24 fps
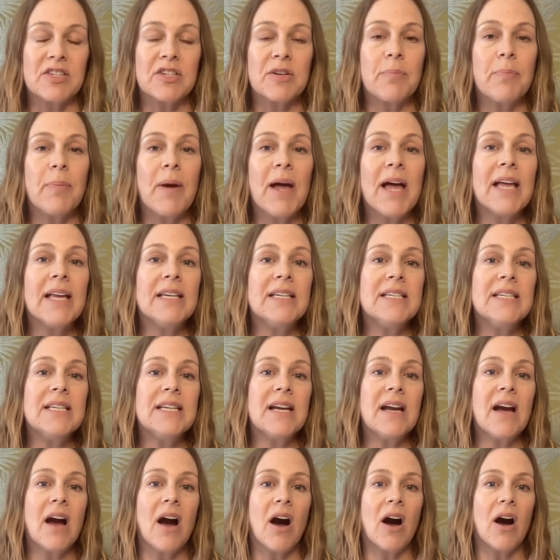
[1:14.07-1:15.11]

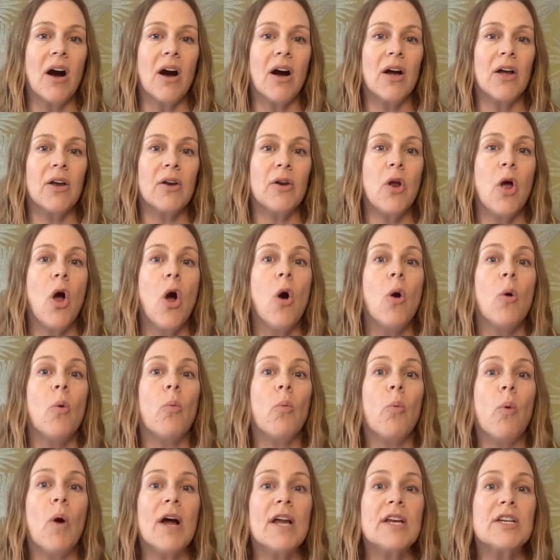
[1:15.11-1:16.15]
depending on
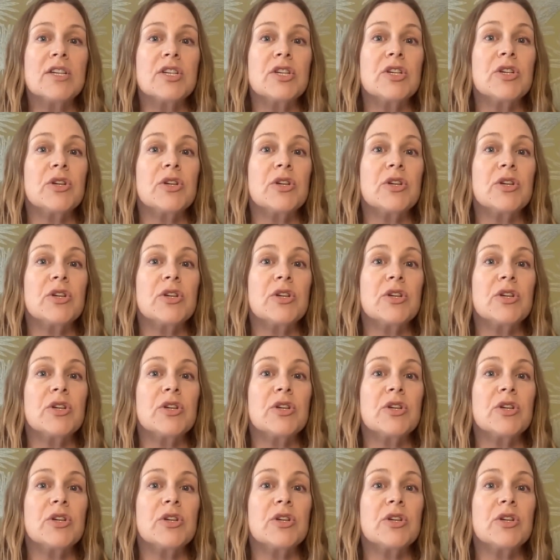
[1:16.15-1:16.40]
what